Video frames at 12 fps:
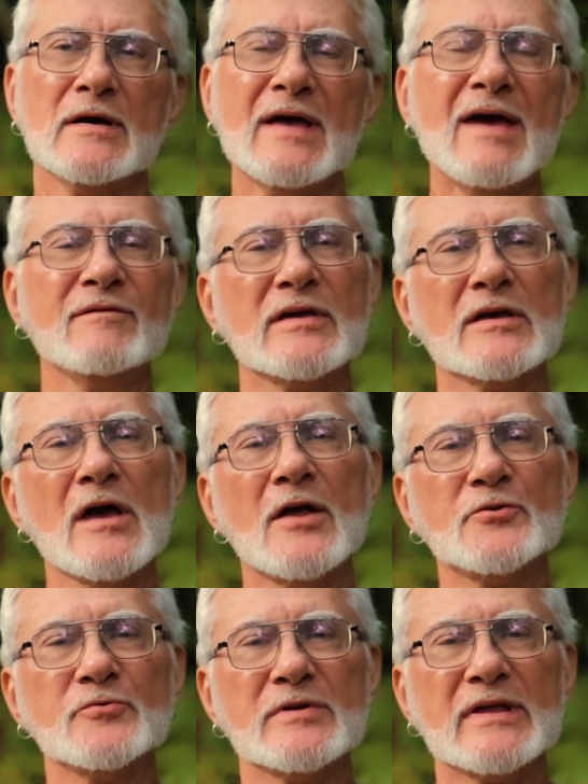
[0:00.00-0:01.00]
having
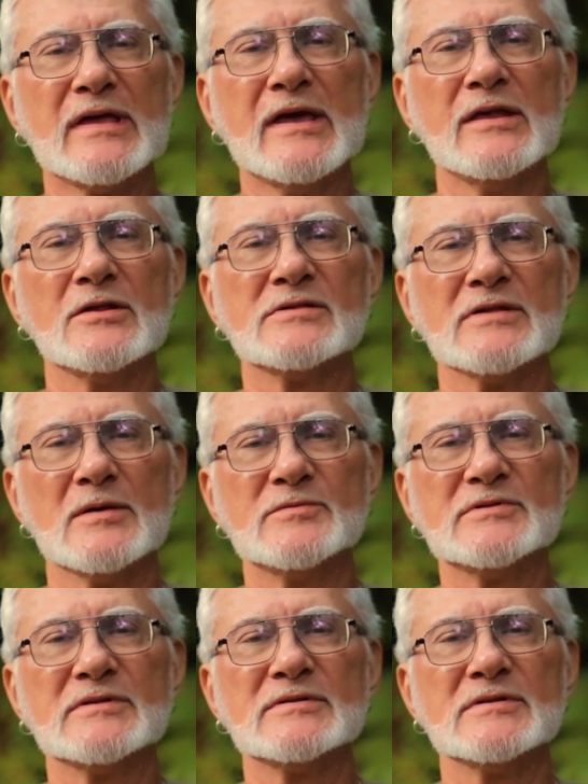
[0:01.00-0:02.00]
contraindicated
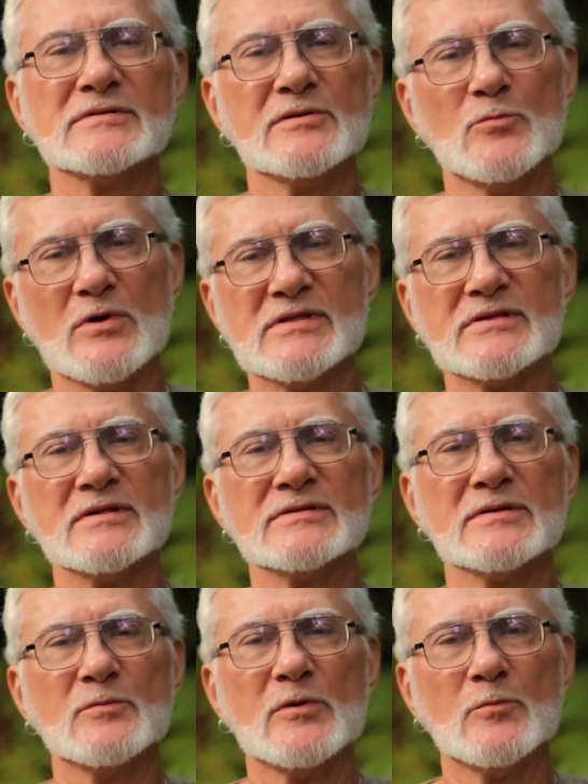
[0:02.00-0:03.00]
substances in one
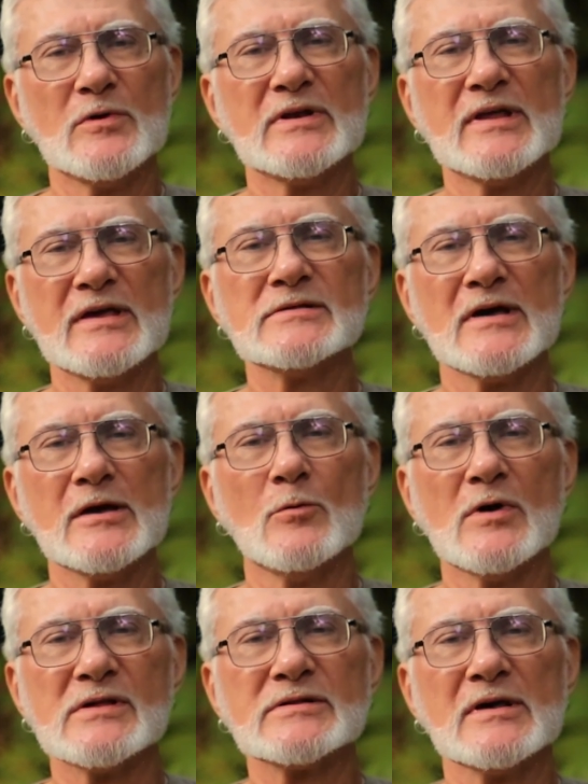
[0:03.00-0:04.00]
system when one takes
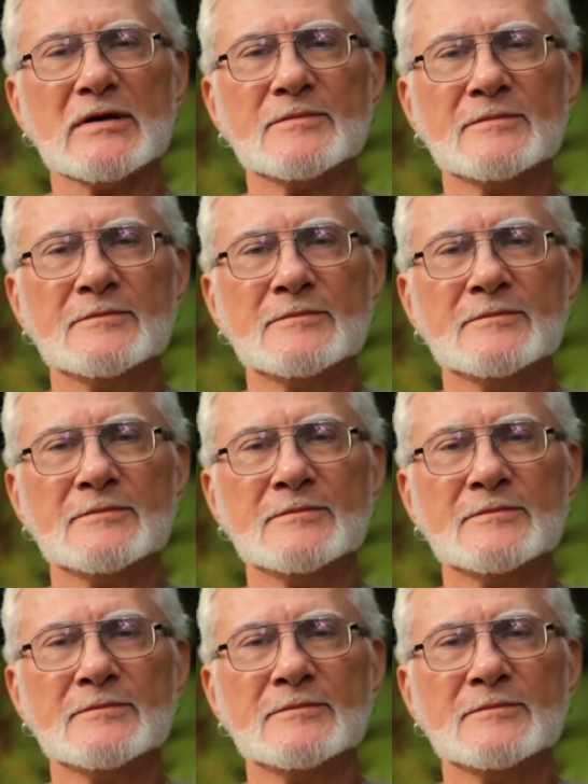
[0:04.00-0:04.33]
ayahuasca.